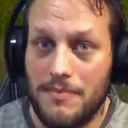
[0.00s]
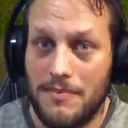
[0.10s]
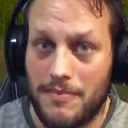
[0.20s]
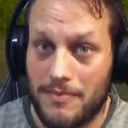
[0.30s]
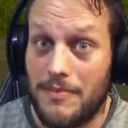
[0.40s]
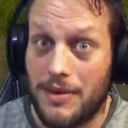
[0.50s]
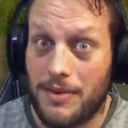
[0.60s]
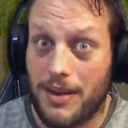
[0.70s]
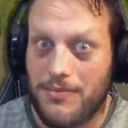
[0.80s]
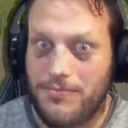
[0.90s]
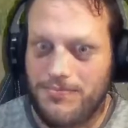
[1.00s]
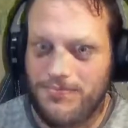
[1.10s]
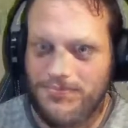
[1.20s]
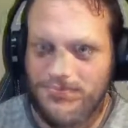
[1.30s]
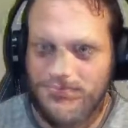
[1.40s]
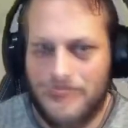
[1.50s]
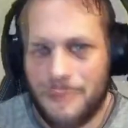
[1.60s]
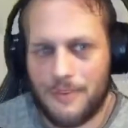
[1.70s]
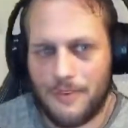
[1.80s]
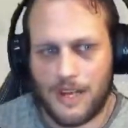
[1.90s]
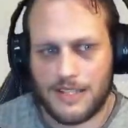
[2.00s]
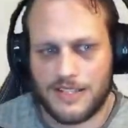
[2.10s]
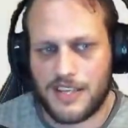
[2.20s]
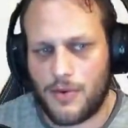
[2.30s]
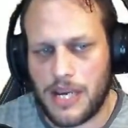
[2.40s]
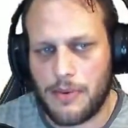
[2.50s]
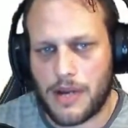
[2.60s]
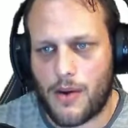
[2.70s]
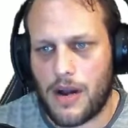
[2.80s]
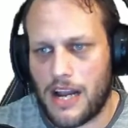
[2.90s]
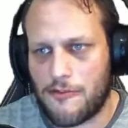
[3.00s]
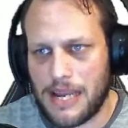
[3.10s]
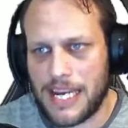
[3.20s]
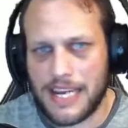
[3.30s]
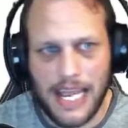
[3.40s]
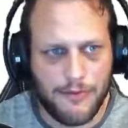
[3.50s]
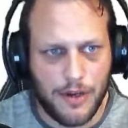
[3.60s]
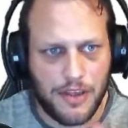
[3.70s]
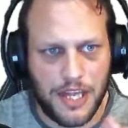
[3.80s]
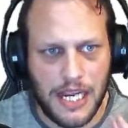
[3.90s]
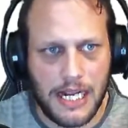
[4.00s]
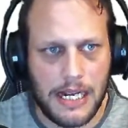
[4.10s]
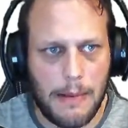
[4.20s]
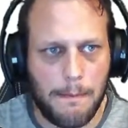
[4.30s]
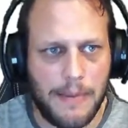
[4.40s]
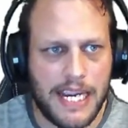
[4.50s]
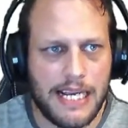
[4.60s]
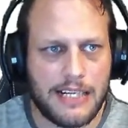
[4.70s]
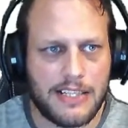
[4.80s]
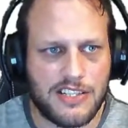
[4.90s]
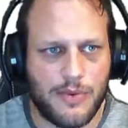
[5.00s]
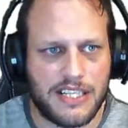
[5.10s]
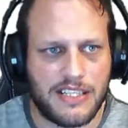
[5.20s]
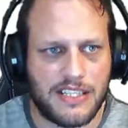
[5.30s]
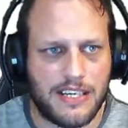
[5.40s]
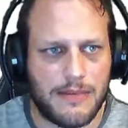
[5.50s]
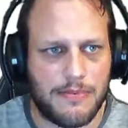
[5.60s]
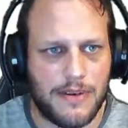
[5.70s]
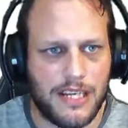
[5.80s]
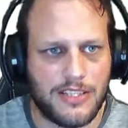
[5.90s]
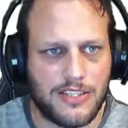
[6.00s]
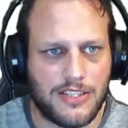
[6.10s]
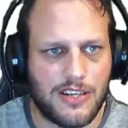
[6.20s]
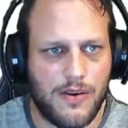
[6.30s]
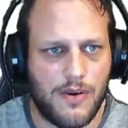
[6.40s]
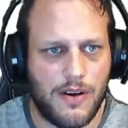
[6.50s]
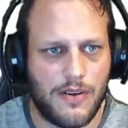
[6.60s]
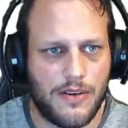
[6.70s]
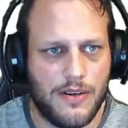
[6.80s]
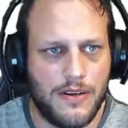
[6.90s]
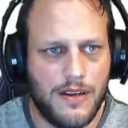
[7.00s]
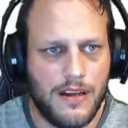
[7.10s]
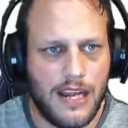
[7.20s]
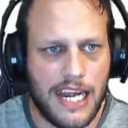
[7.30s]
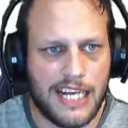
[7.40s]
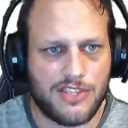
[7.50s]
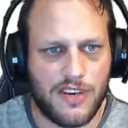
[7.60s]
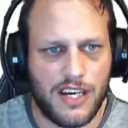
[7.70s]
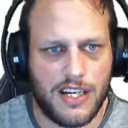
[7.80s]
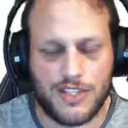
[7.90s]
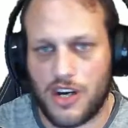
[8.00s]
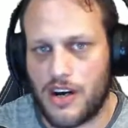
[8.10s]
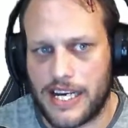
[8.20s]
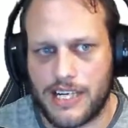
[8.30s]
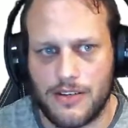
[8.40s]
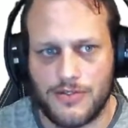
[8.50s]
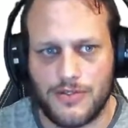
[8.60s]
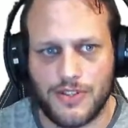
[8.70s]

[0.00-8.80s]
There we go. Alright, so here we go. I've made everything big so we can see, but let's just go on extra large icons.